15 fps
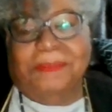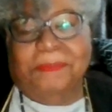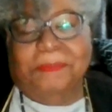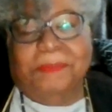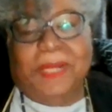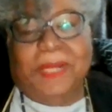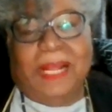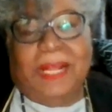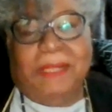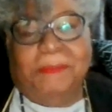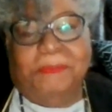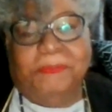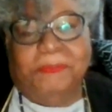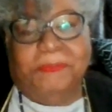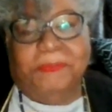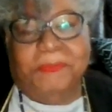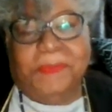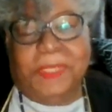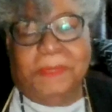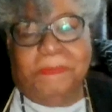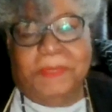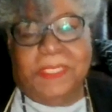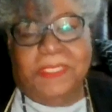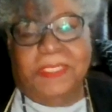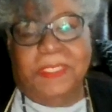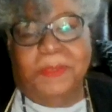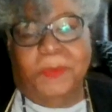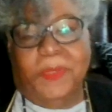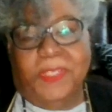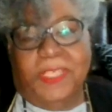bomb a
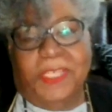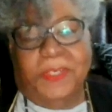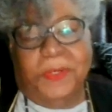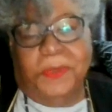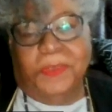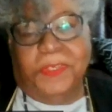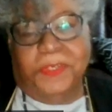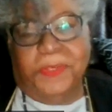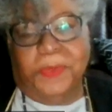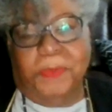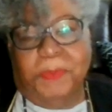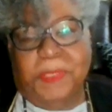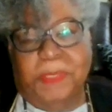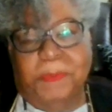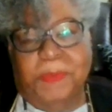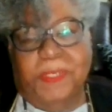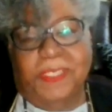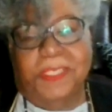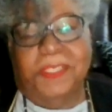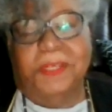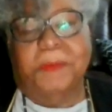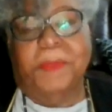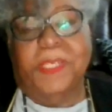building where they know there are no people in there,